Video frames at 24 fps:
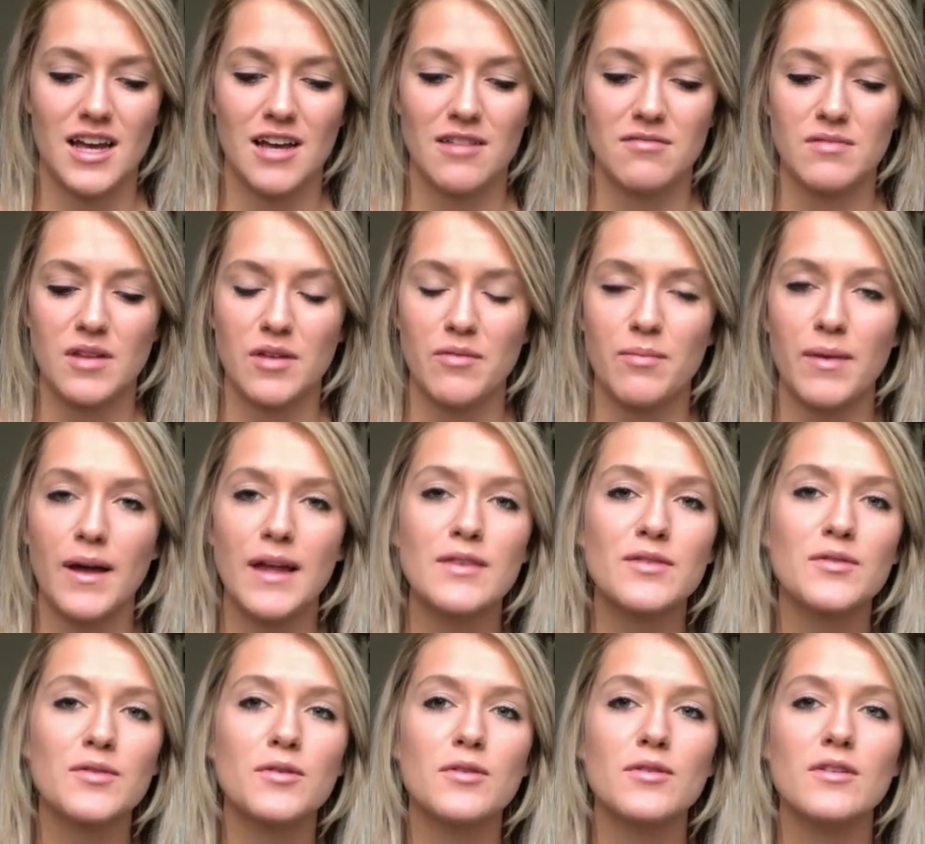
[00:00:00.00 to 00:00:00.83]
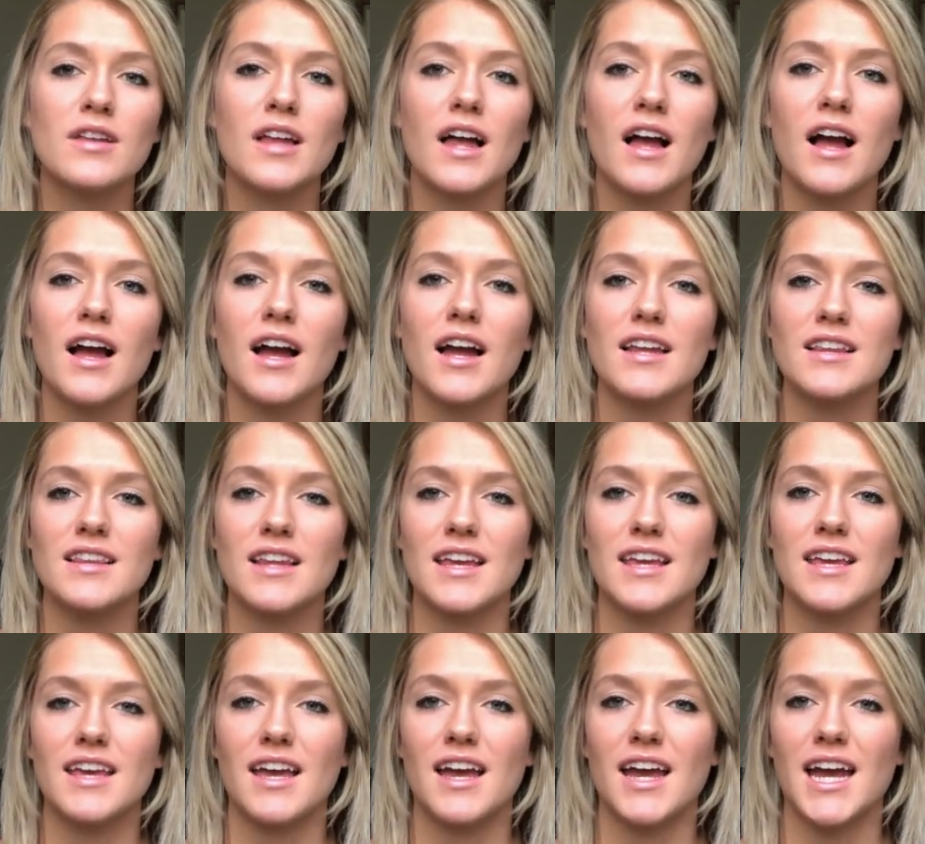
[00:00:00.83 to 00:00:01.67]
They've been through a lot.
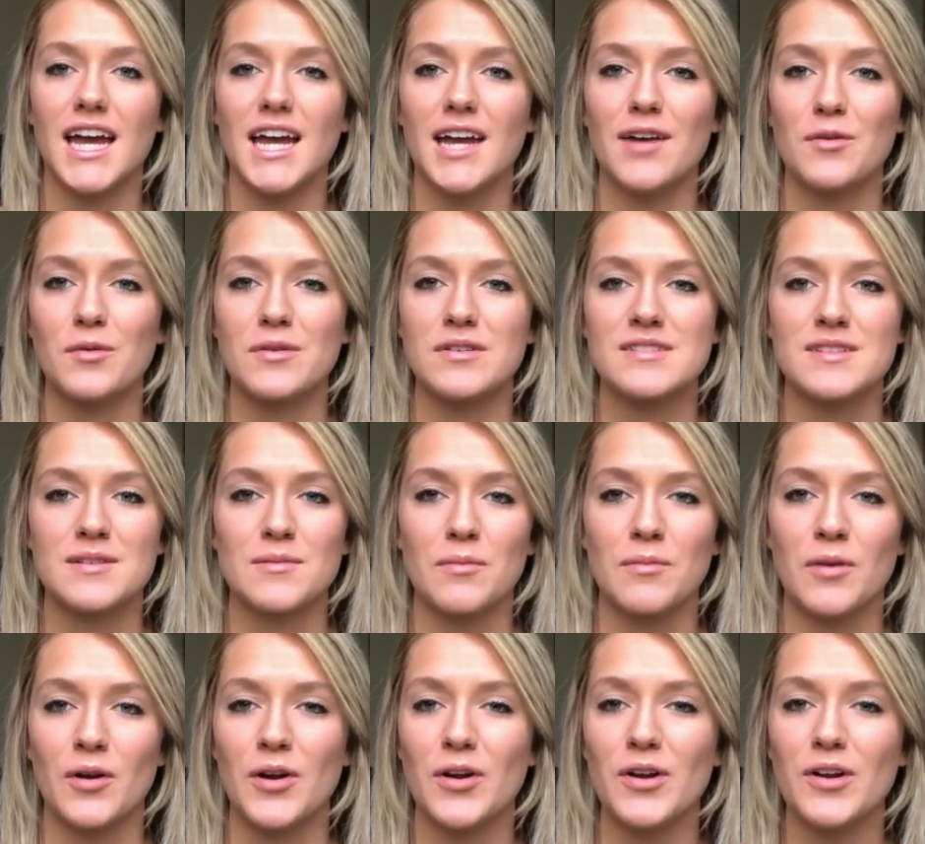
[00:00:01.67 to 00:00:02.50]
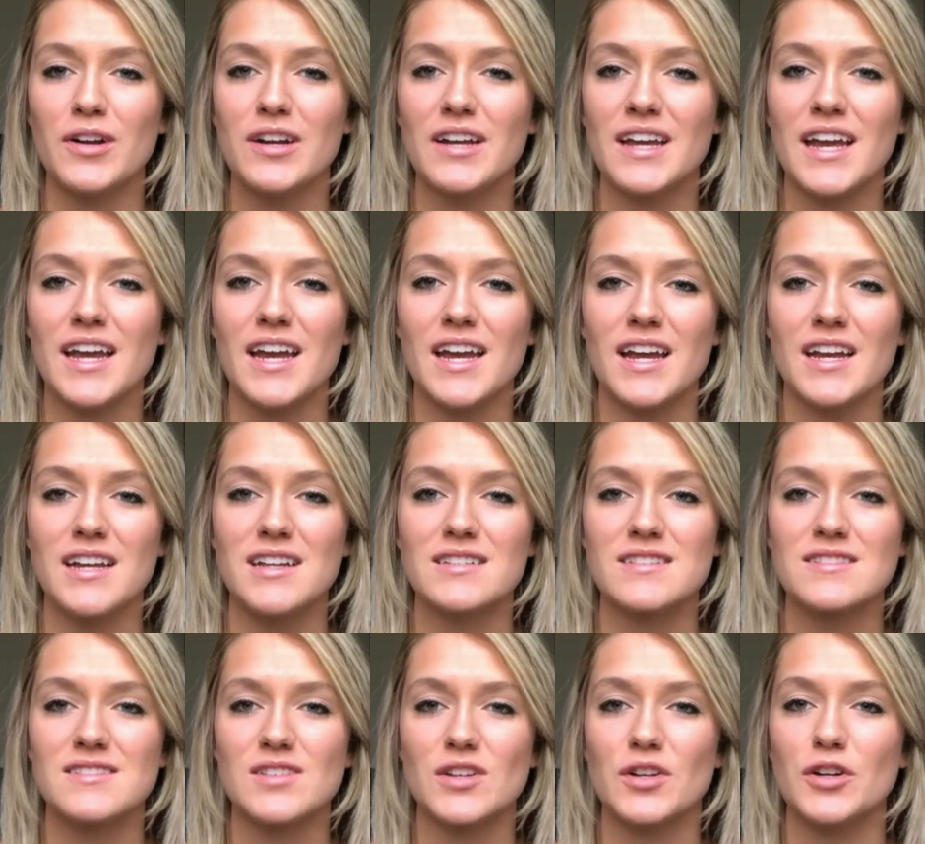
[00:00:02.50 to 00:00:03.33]
They get hit with some
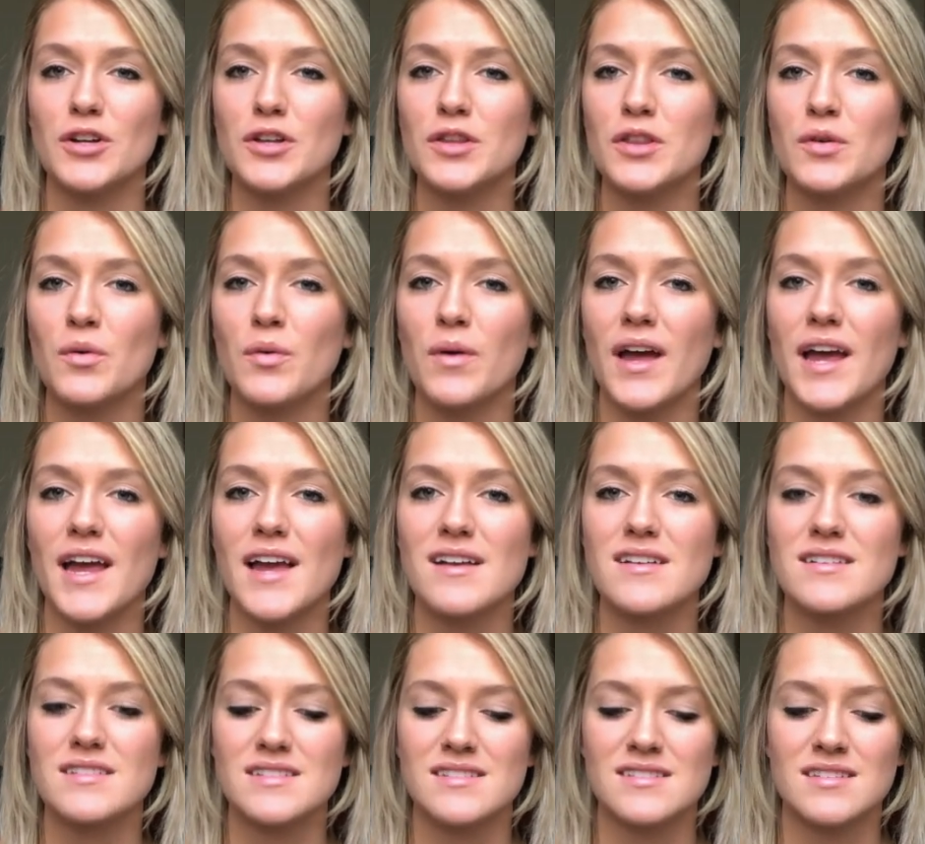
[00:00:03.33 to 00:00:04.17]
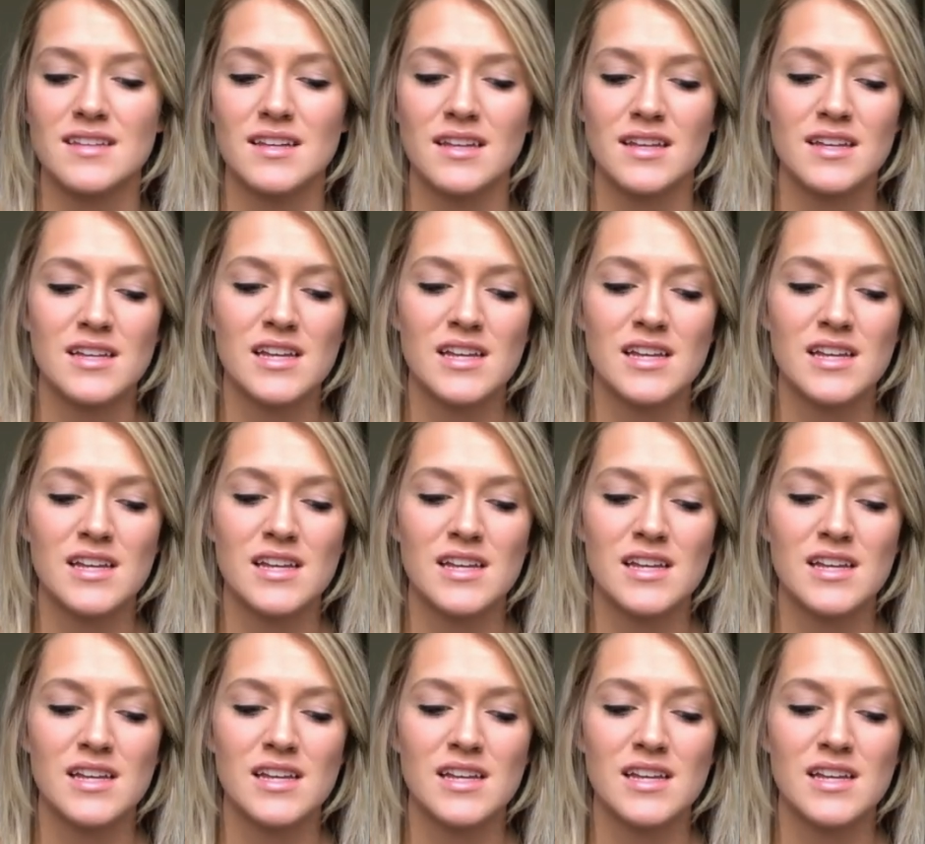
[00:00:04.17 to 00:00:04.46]
hurricanes, earthquakes.